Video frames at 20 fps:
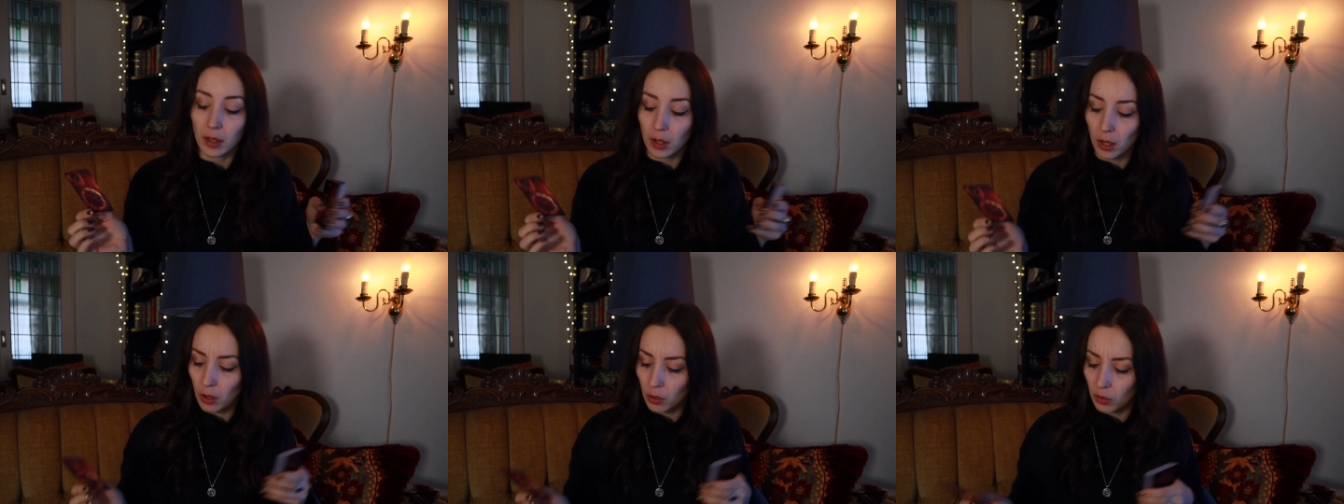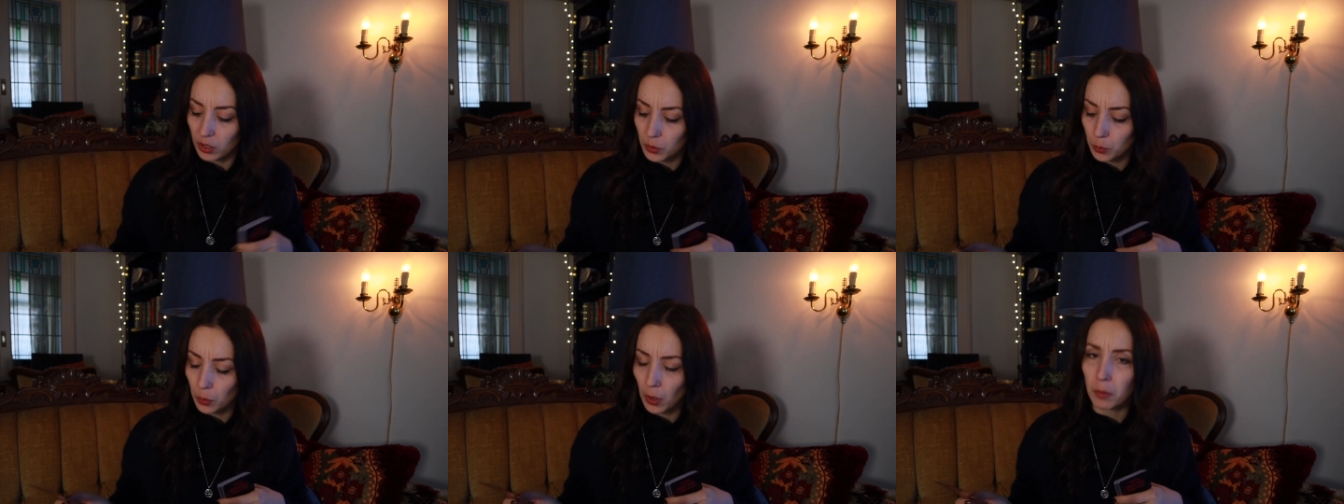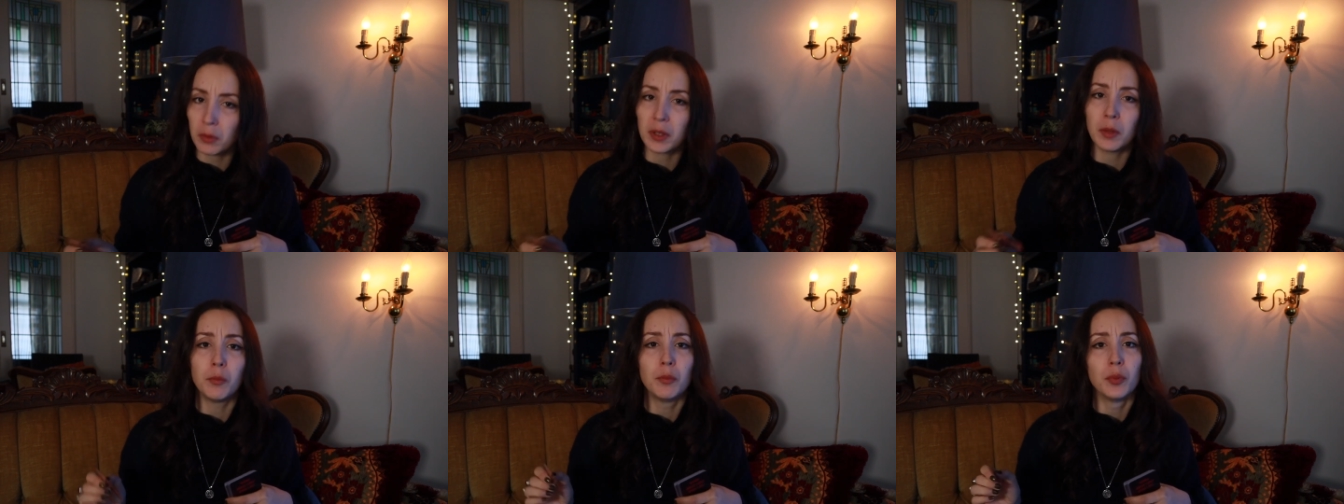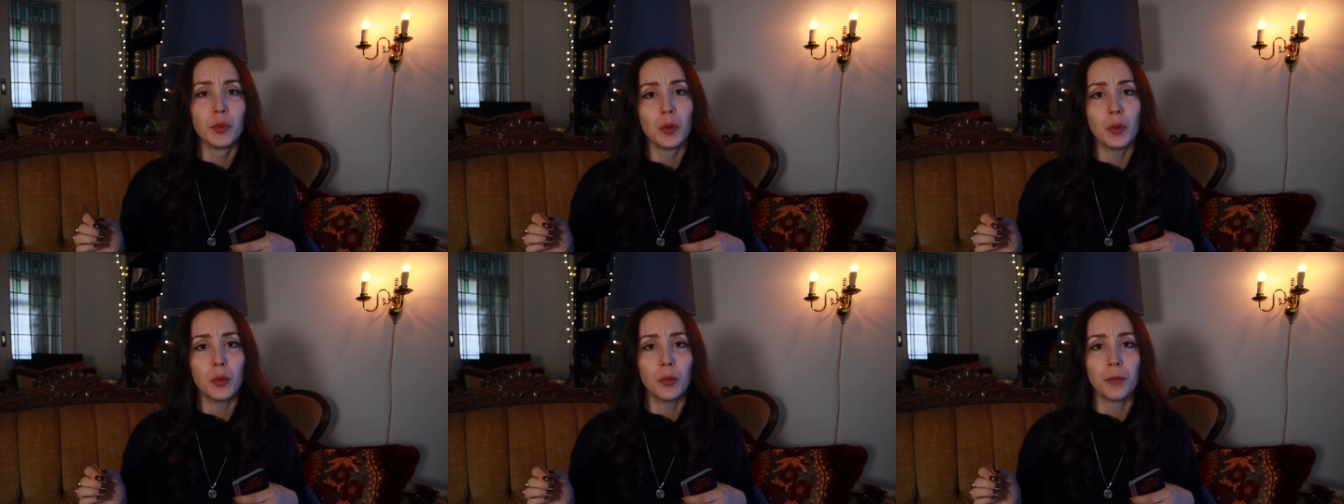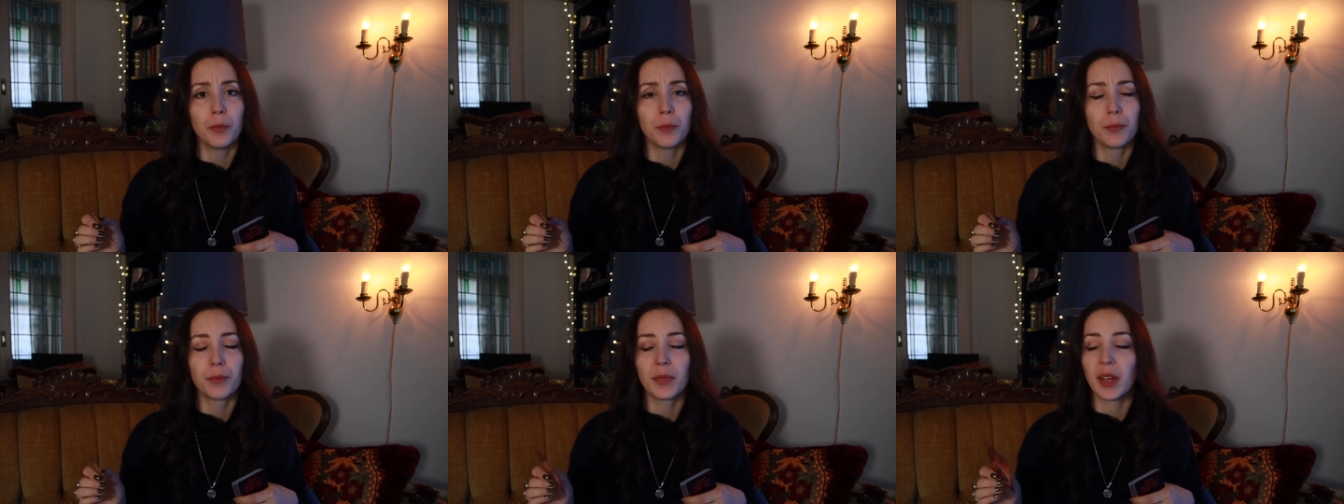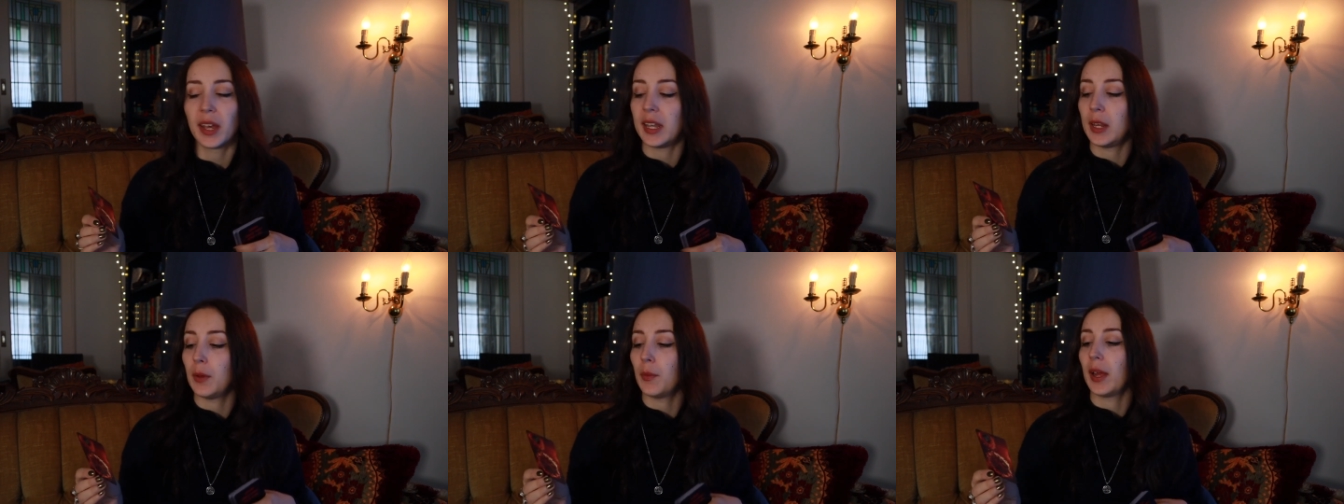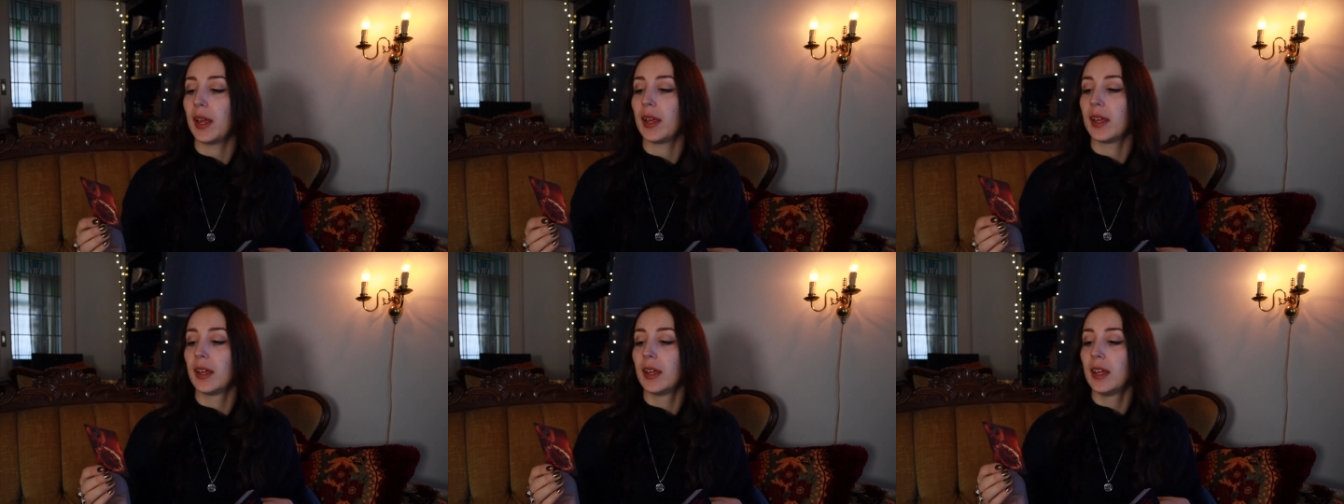Oh, it's probably broom.
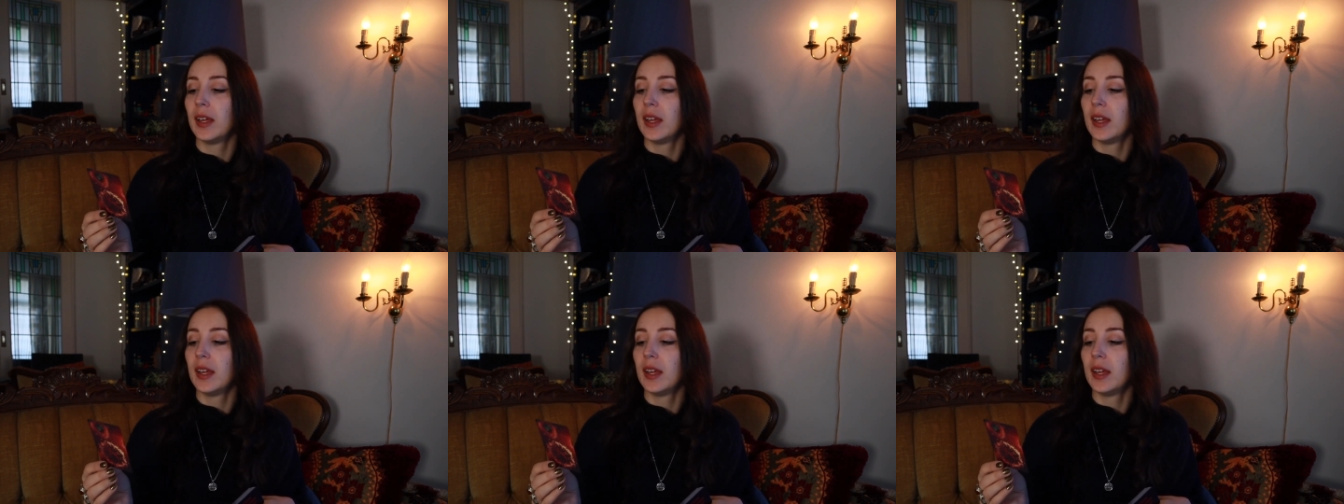Anyway.